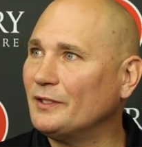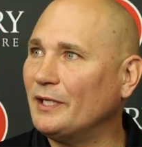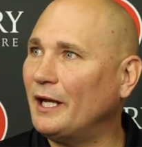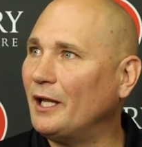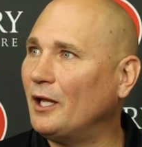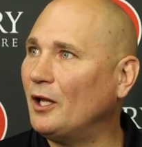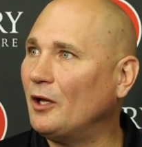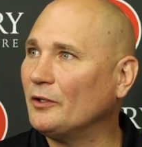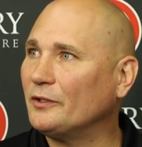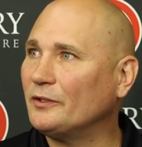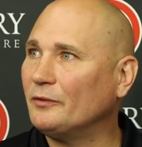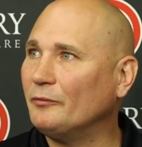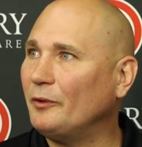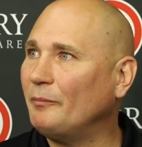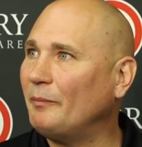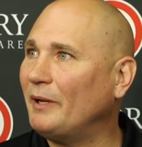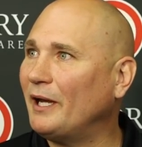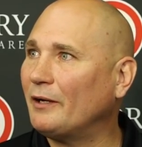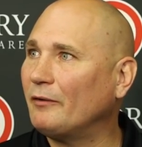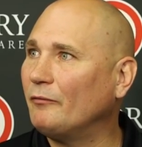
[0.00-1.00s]
dialogues that
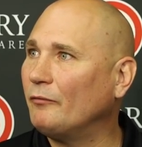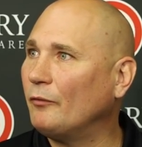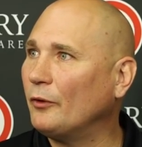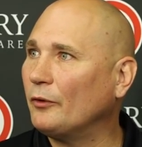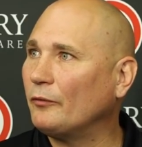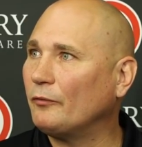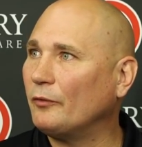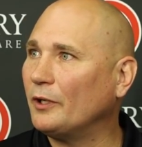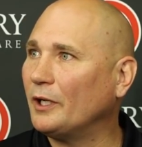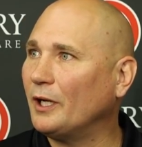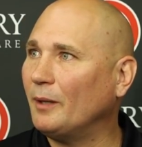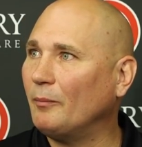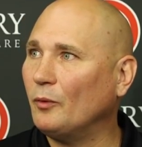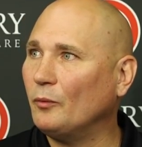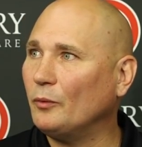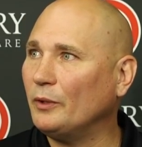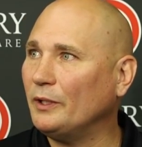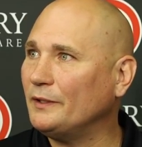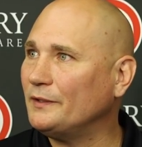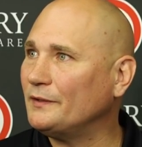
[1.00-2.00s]
went back and forth for a couple
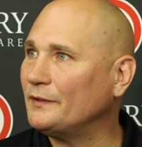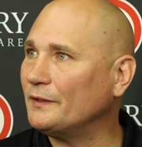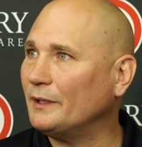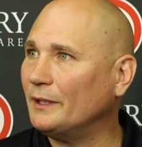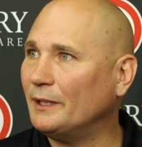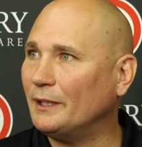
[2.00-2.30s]
weeks,